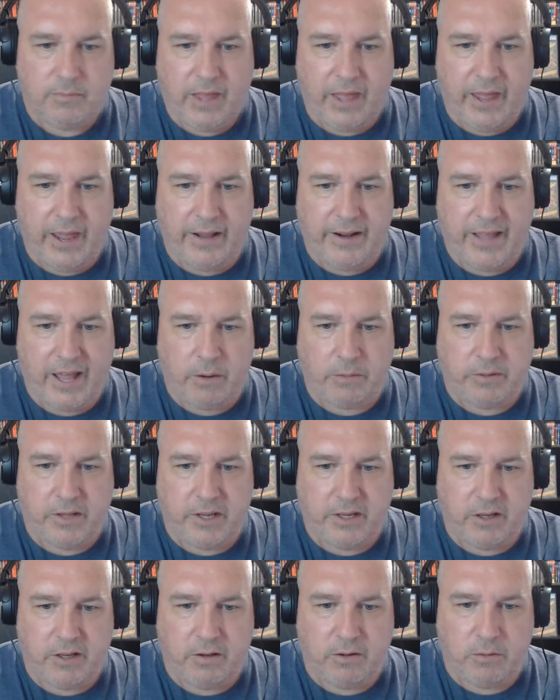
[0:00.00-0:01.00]
and that'll
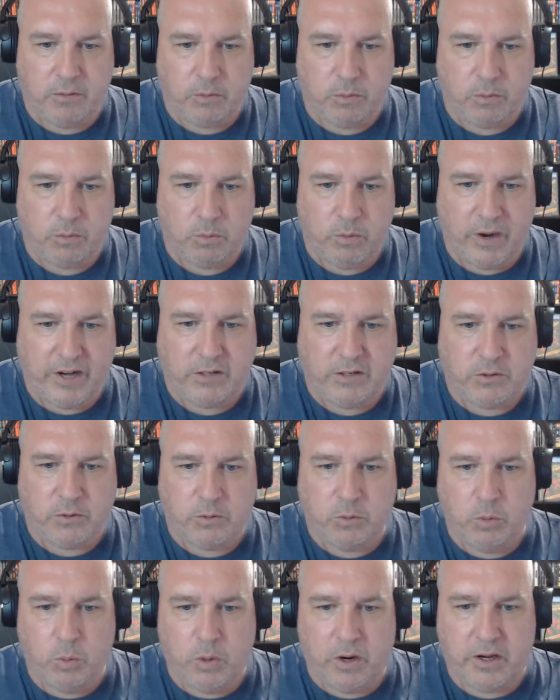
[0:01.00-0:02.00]
take you right
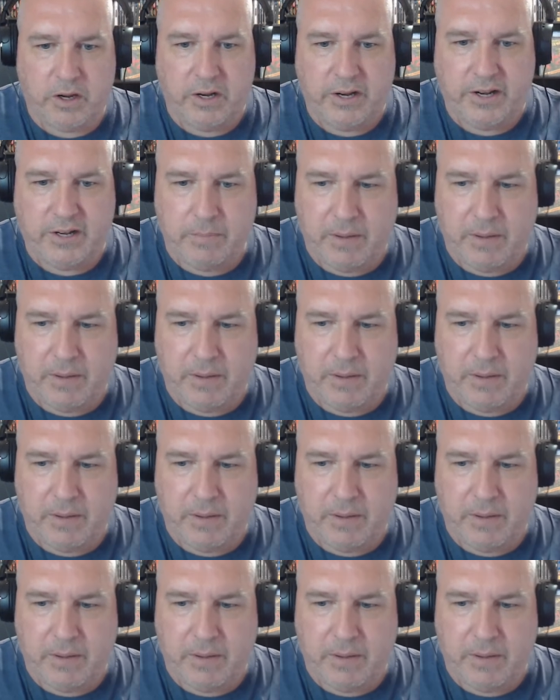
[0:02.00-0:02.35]
to where you need to